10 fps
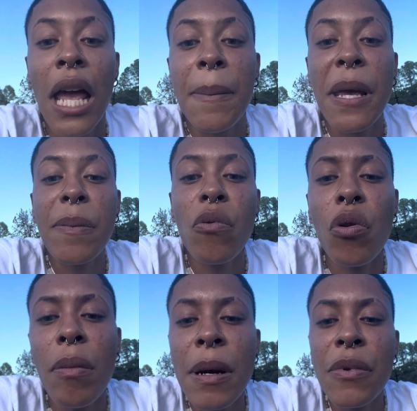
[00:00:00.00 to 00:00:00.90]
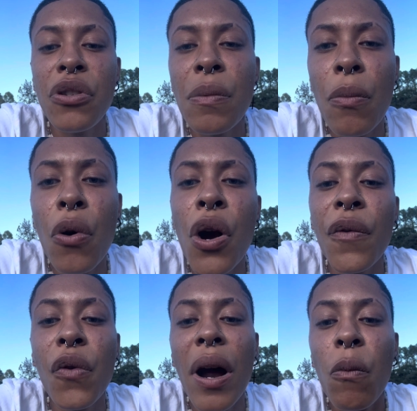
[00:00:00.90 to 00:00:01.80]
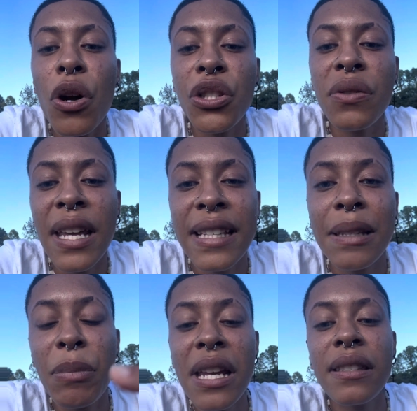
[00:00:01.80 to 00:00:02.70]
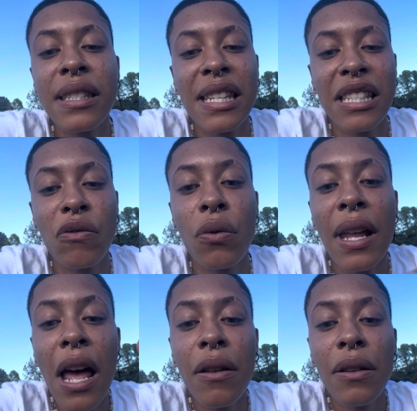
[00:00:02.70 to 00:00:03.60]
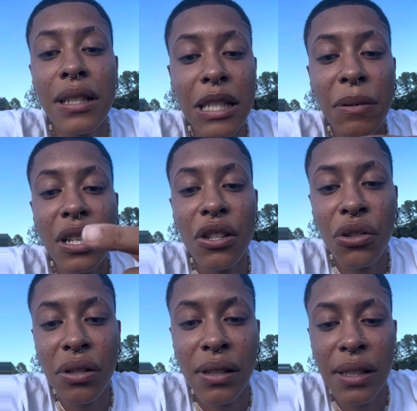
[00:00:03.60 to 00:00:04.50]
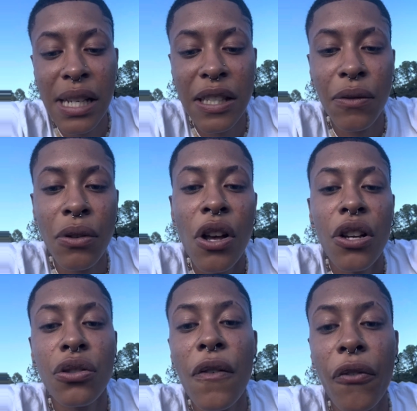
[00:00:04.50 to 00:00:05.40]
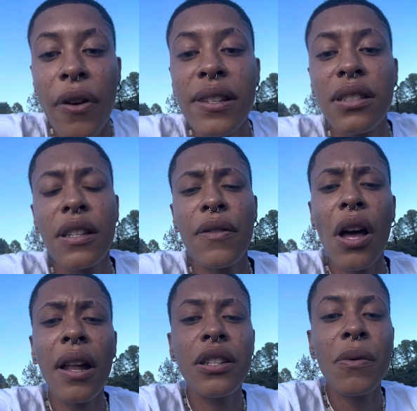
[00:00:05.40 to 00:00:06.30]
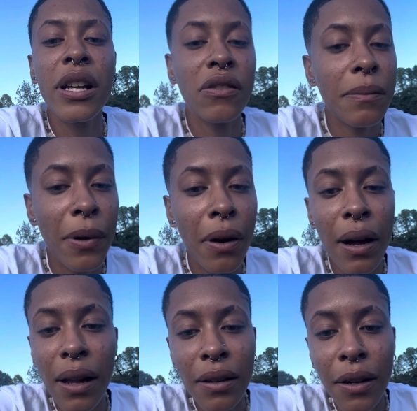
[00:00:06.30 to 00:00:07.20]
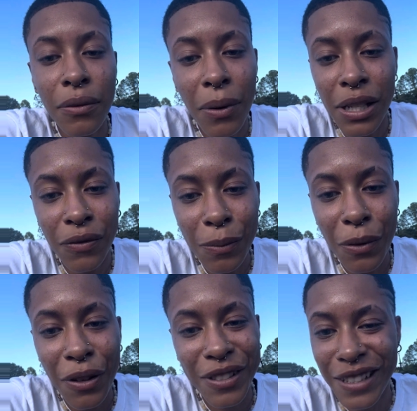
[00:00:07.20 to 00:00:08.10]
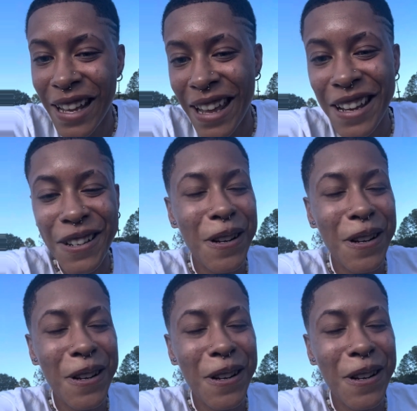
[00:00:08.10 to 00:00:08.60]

People will remember you more for what you did to be successful, not just because you're successful. So for instance, if y'all like to watch football, I love to watch football. Today,